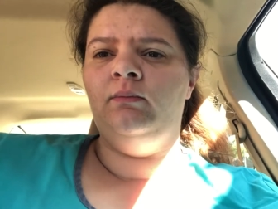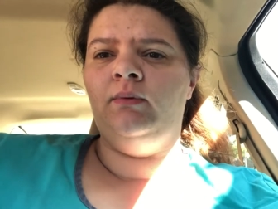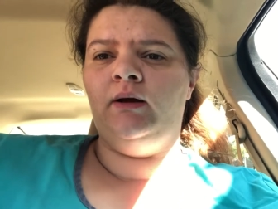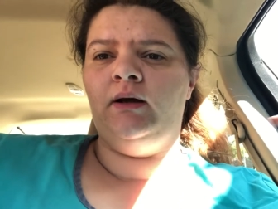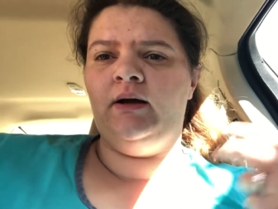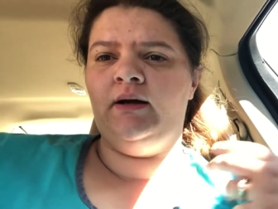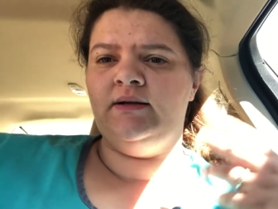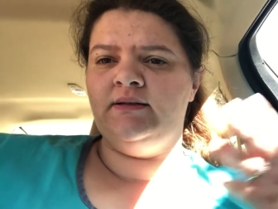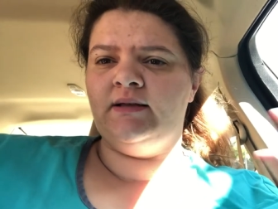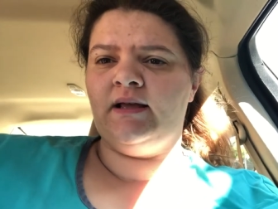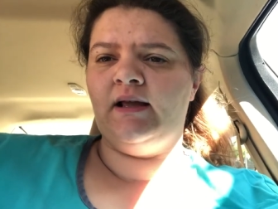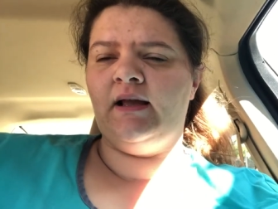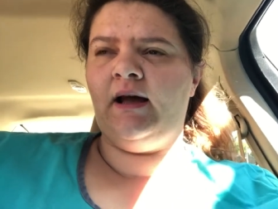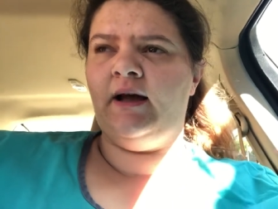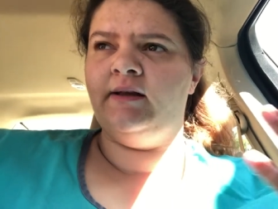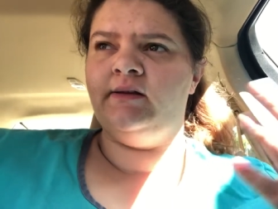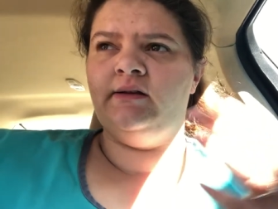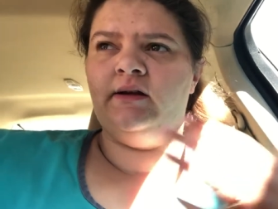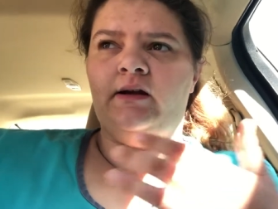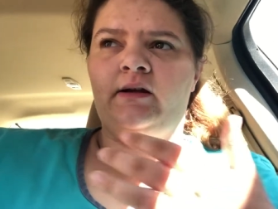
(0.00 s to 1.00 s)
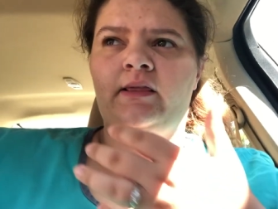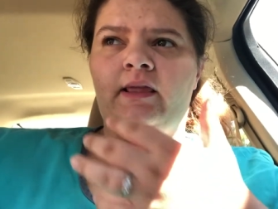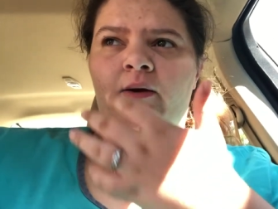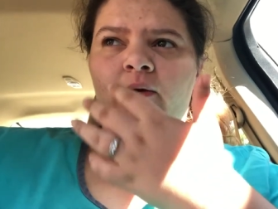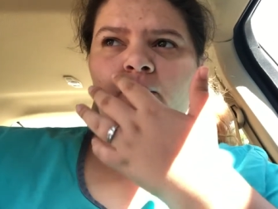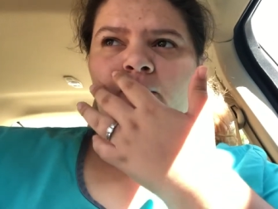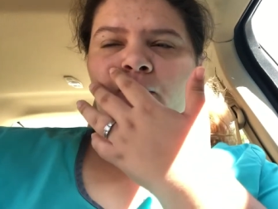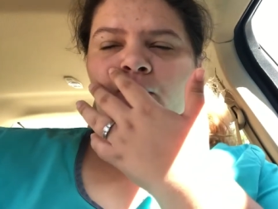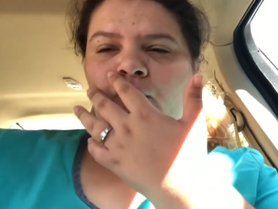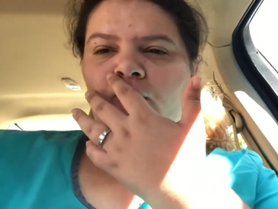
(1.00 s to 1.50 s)
but as I got there,
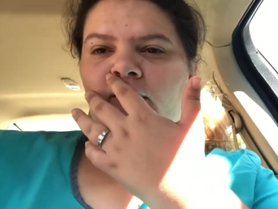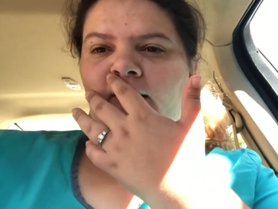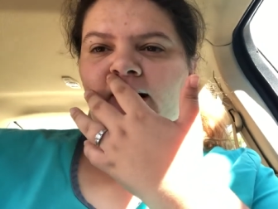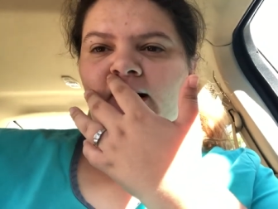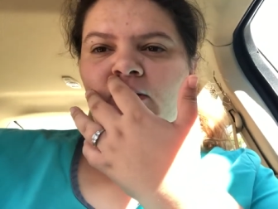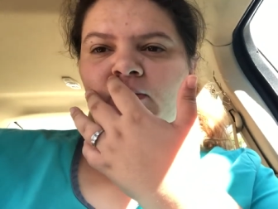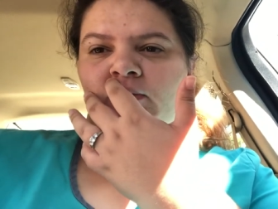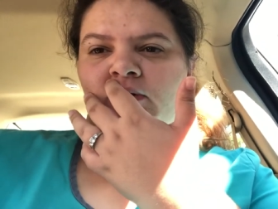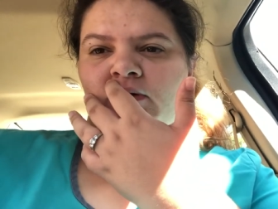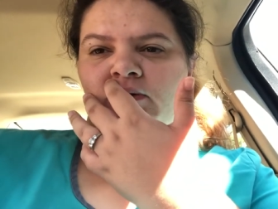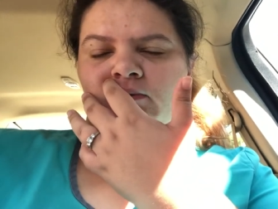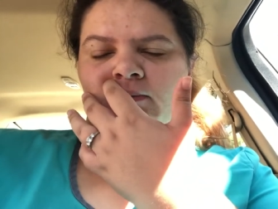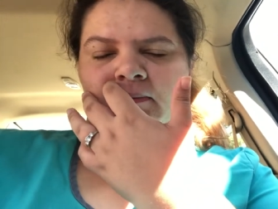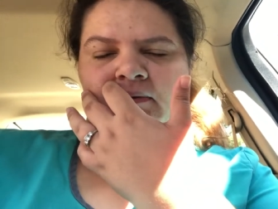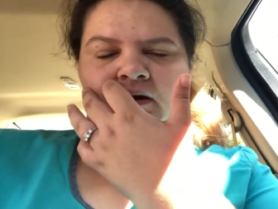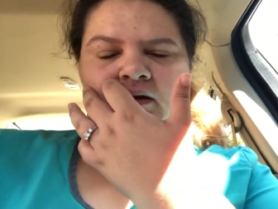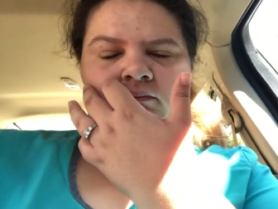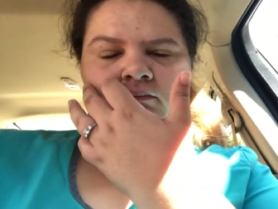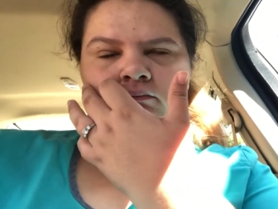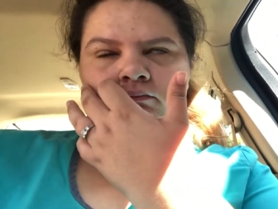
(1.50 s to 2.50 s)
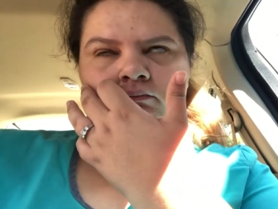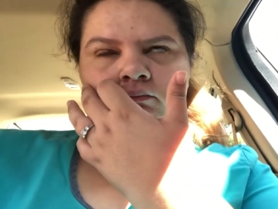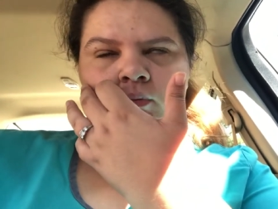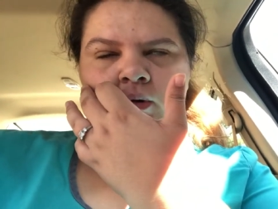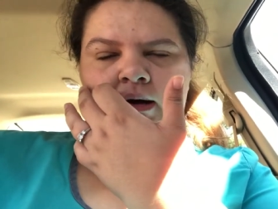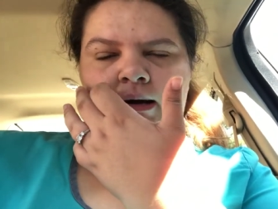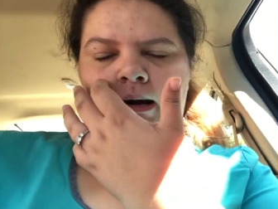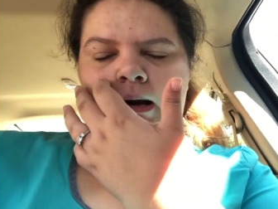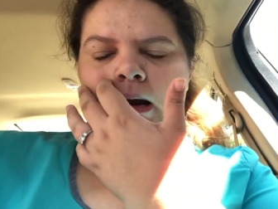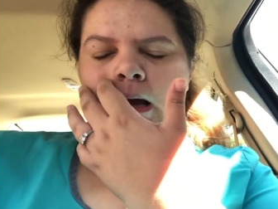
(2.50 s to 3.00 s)
they were
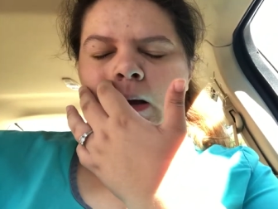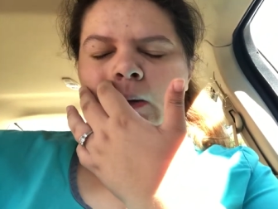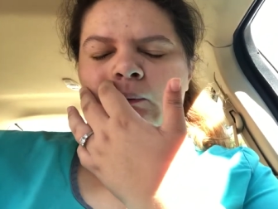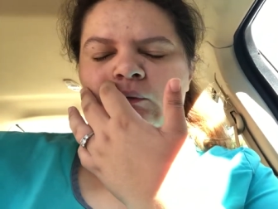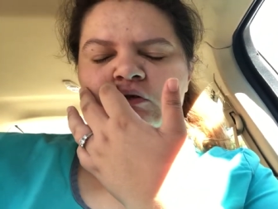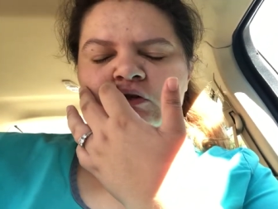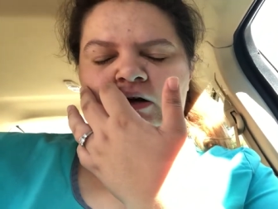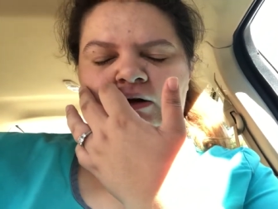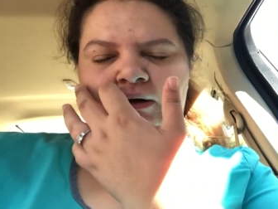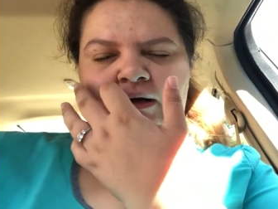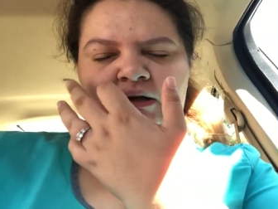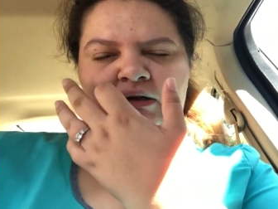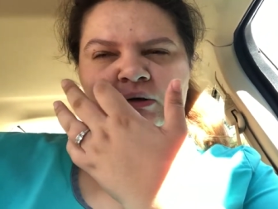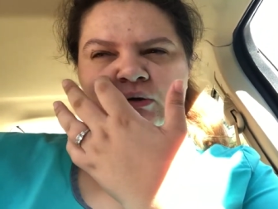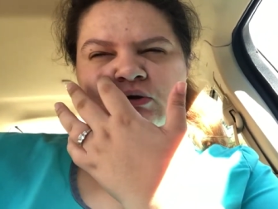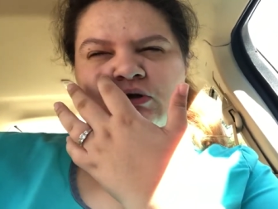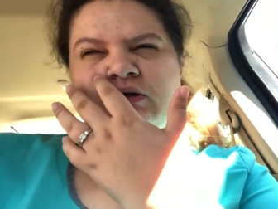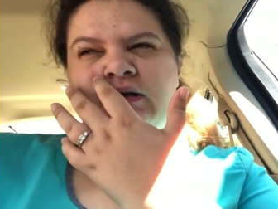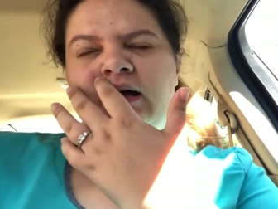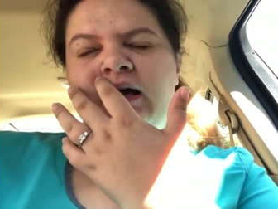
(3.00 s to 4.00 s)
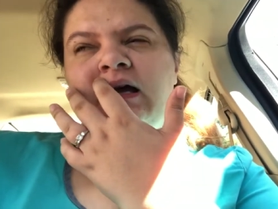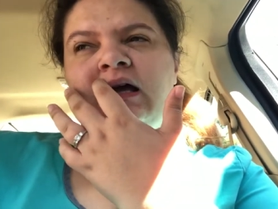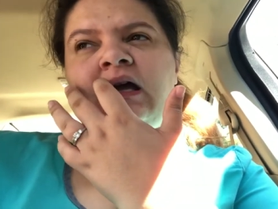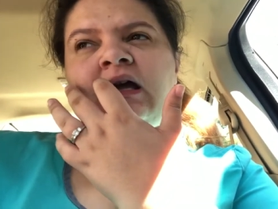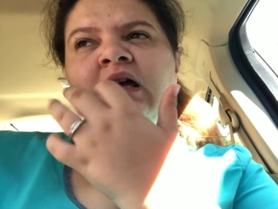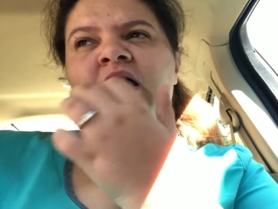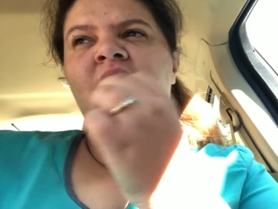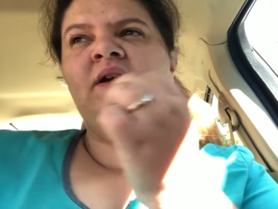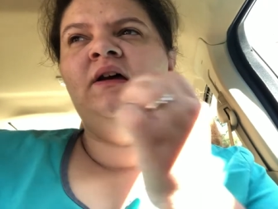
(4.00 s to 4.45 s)
walking out, which I already told you that.